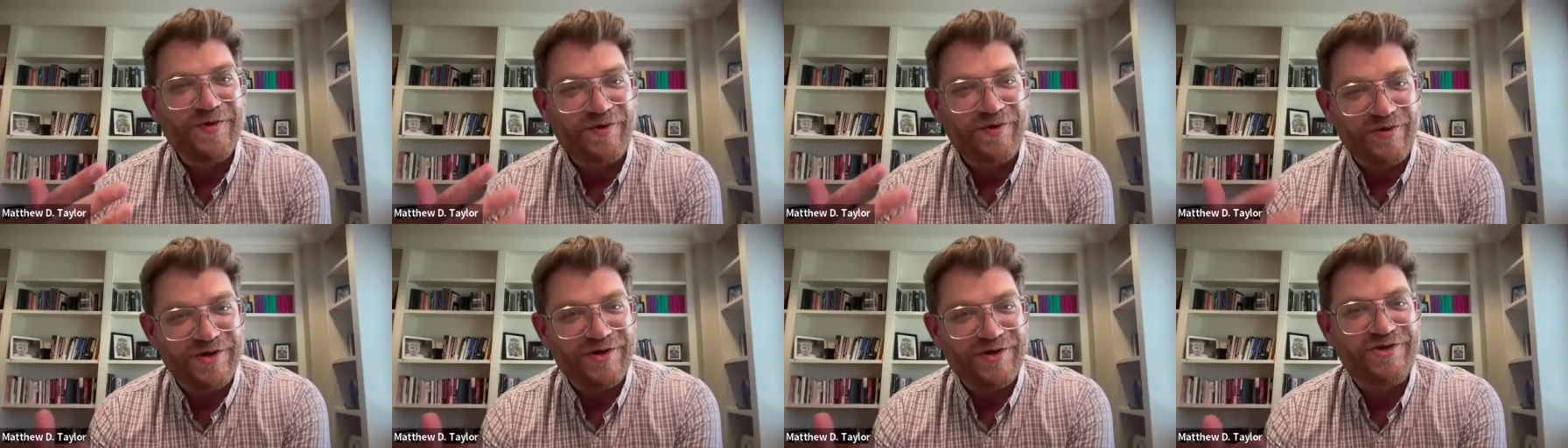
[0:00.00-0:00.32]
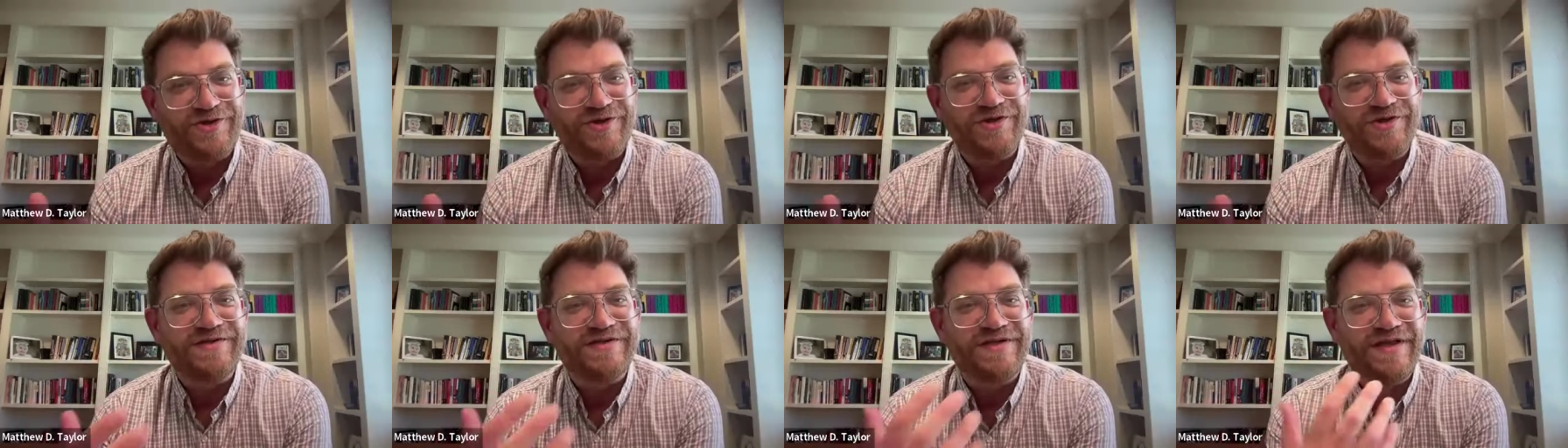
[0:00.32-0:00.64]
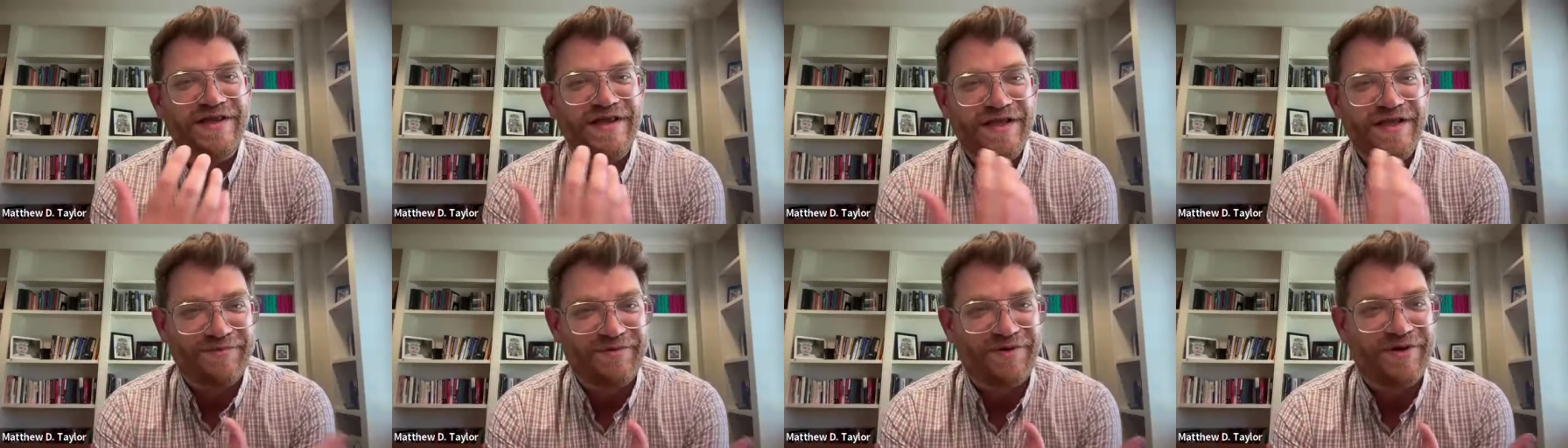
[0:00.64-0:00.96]
Christians
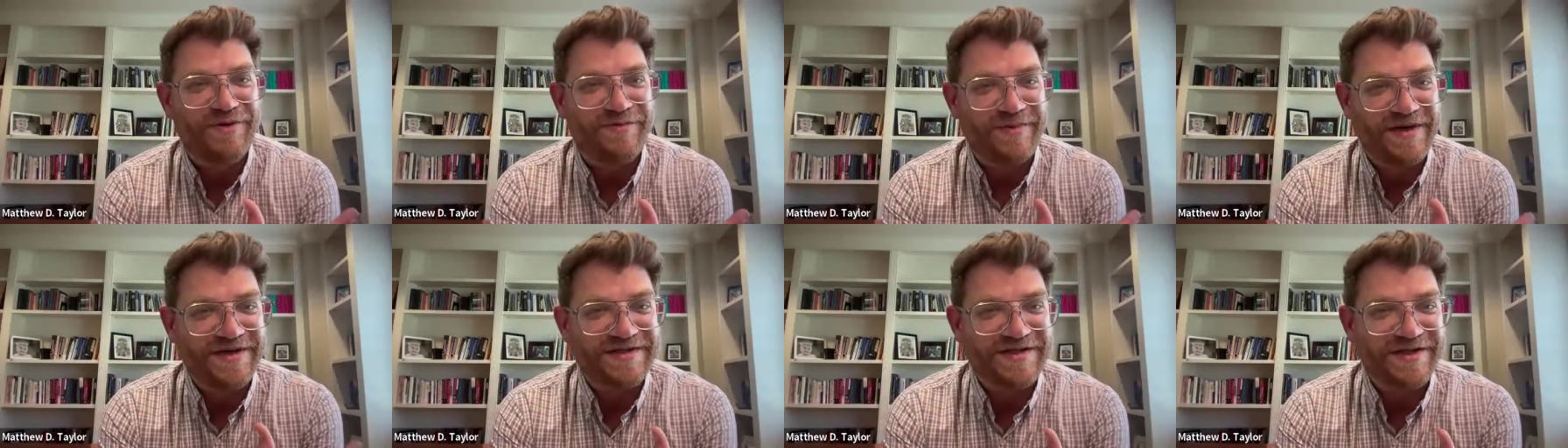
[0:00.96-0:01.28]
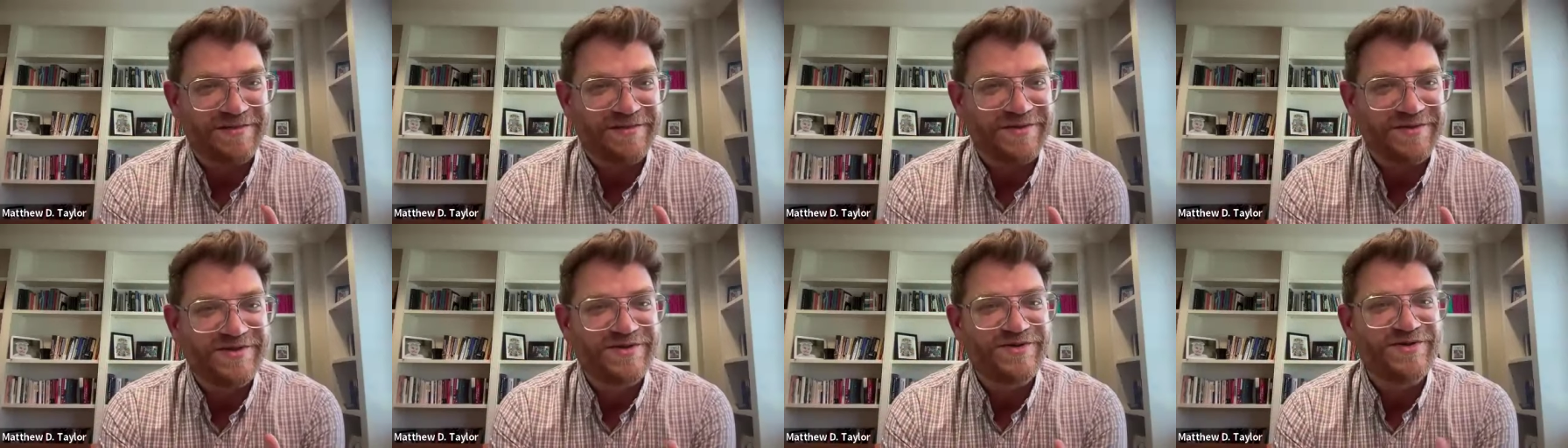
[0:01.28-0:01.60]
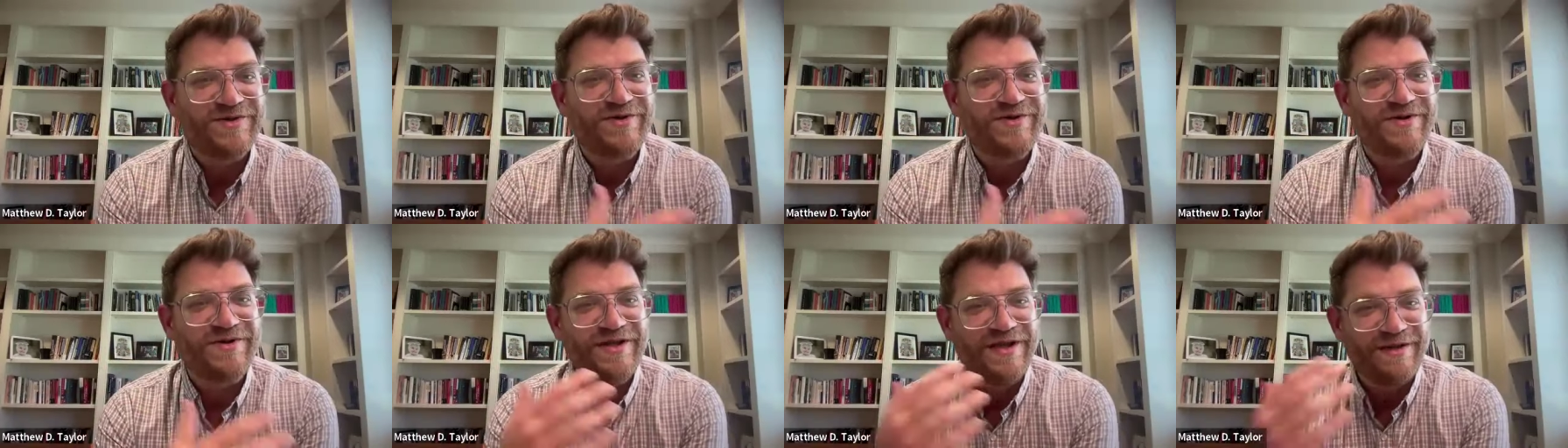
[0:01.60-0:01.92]
and liberal Muslims
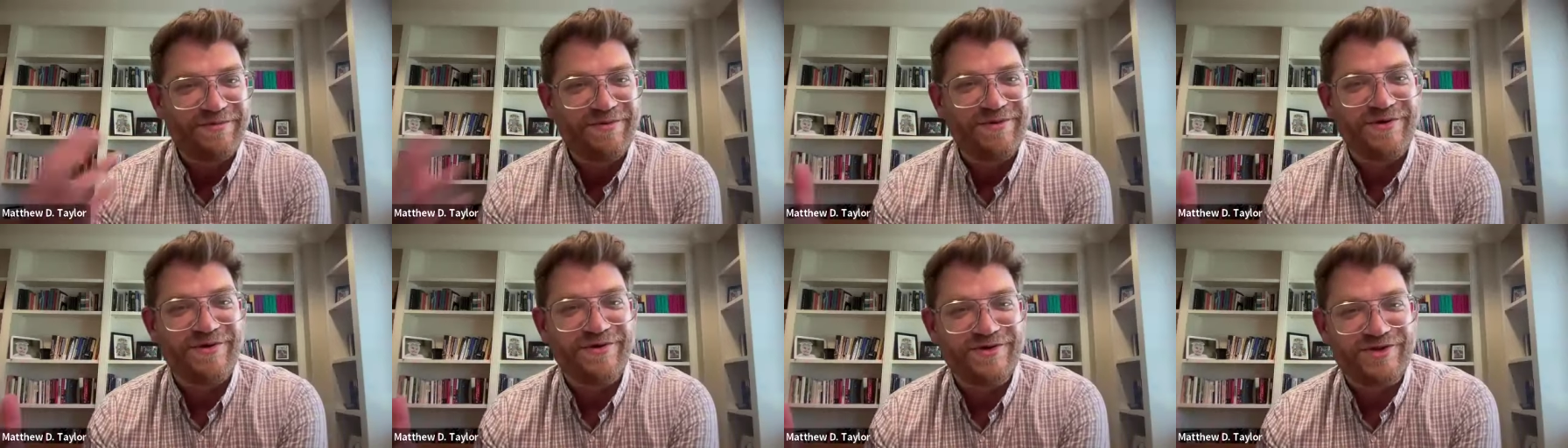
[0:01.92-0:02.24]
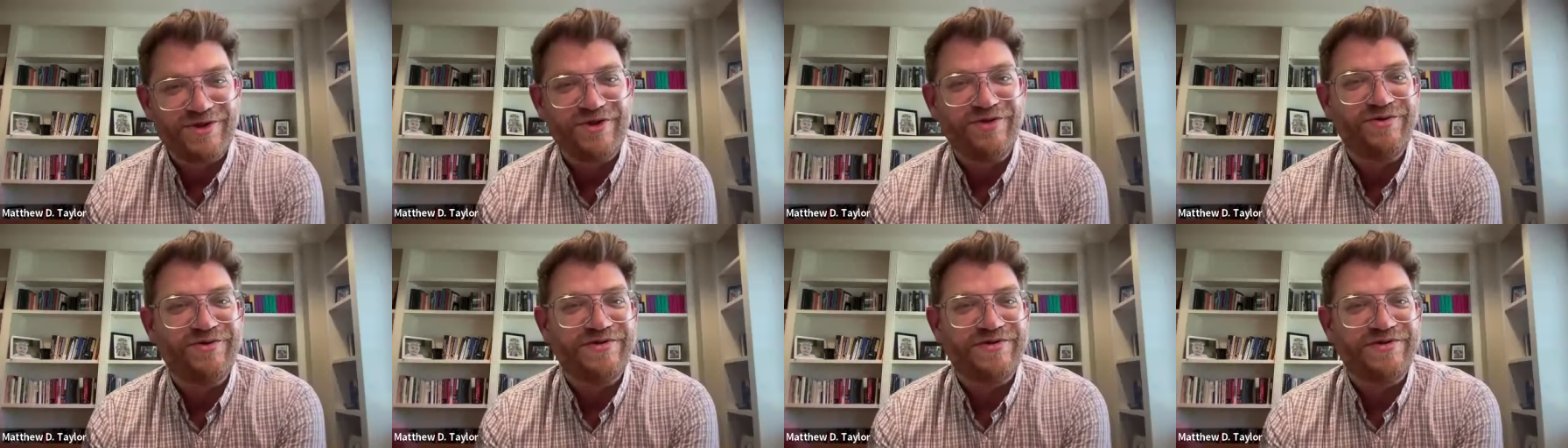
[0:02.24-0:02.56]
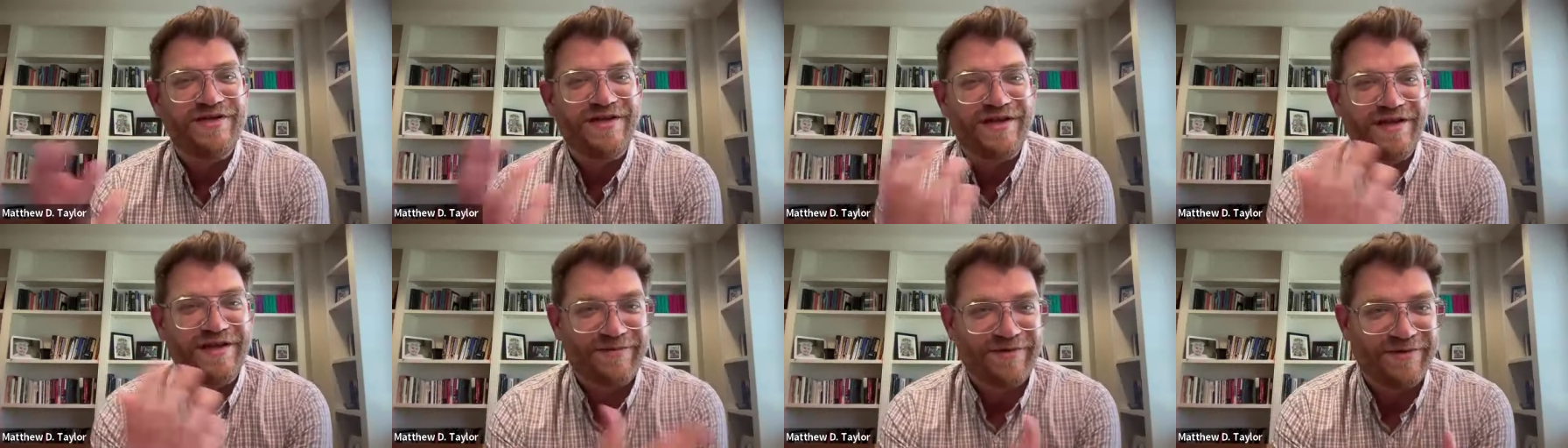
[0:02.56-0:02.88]
or liberal Jews
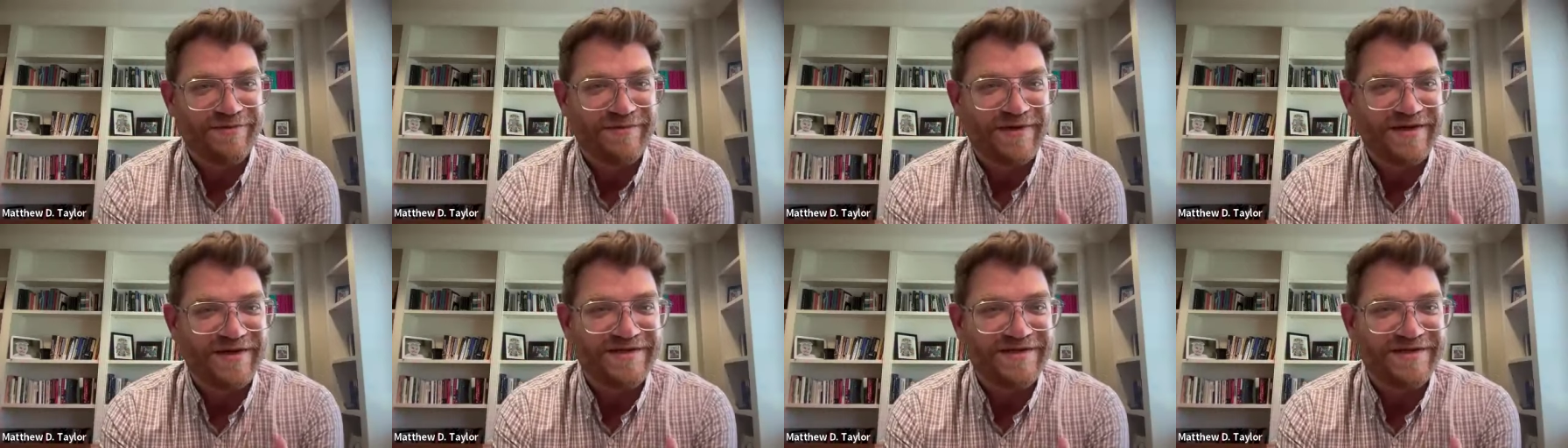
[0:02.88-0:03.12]
and liberal mm.